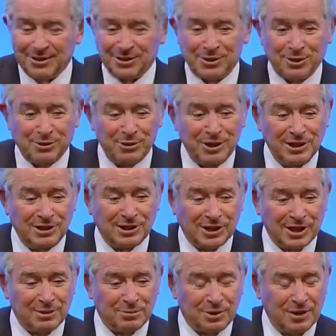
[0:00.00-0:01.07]
So he
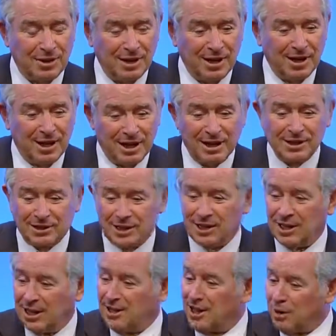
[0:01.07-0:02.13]
said,
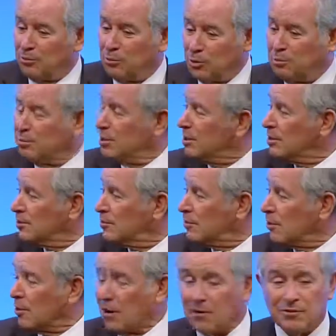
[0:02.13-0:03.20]
that would be good
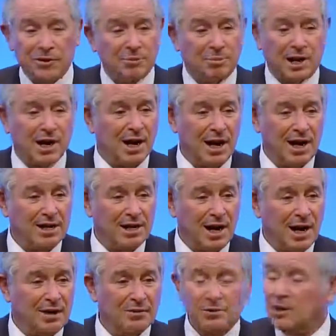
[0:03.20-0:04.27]
for Harvard, but I
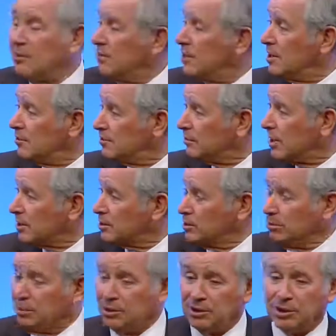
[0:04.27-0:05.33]
don't have any
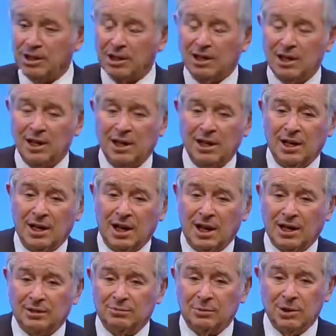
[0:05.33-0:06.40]
flexibility.
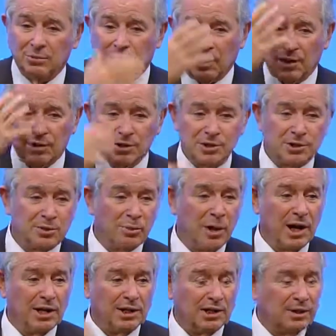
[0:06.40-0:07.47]
And meanwhile, the
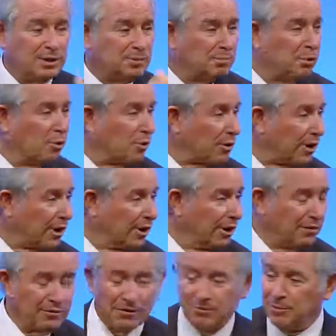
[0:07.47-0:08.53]
sweat is pouring
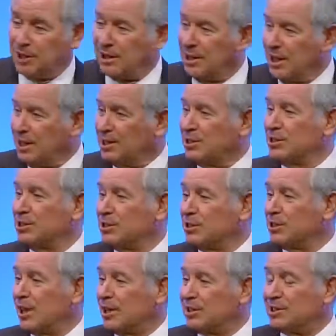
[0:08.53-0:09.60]
off of me. This
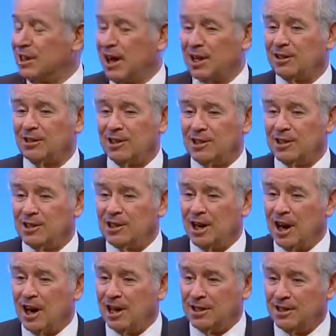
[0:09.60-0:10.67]
is like dialing
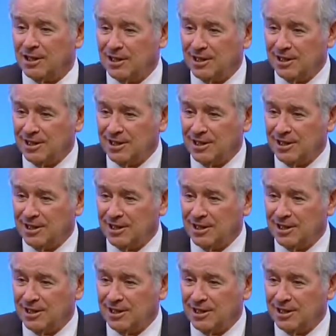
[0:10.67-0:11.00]
God.